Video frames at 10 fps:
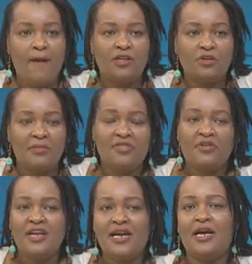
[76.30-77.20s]
So my
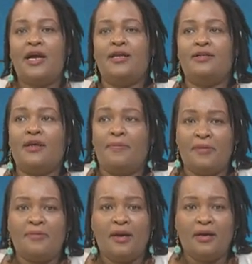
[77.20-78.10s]
3 younger are in a
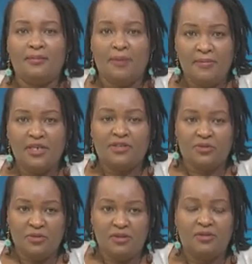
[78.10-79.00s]
proper public
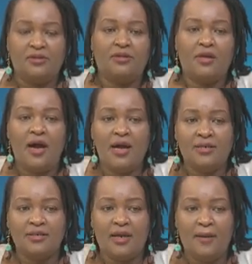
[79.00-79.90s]
school.
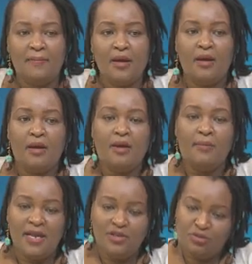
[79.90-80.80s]
And
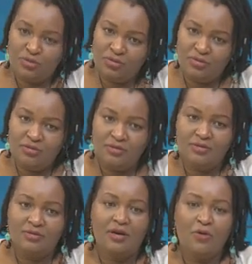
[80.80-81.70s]
my 2
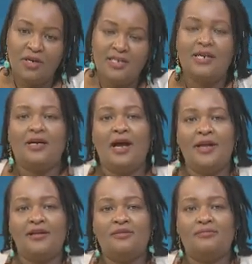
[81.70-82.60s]
older are
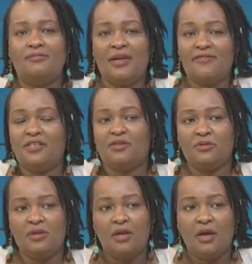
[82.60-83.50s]
in private
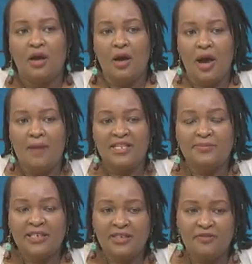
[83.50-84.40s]
school.
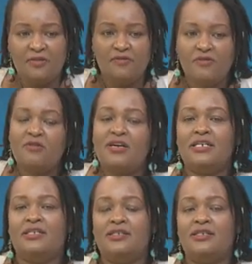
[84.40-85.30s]
Especially the Form 4
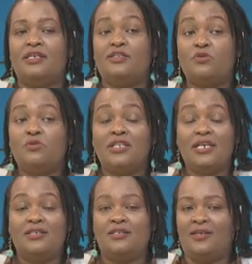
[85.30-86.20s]
one is in a school
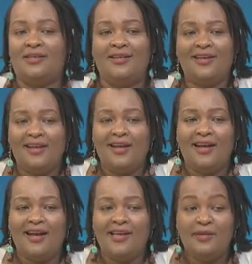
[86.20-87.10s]
that,
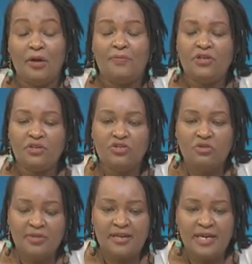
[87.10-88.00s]
in my opinion,
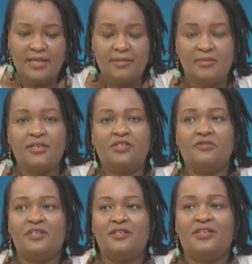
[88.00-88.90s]
should be running the Ministry
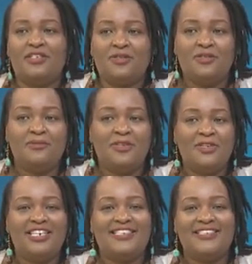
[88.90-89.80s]
of Education, to be honest.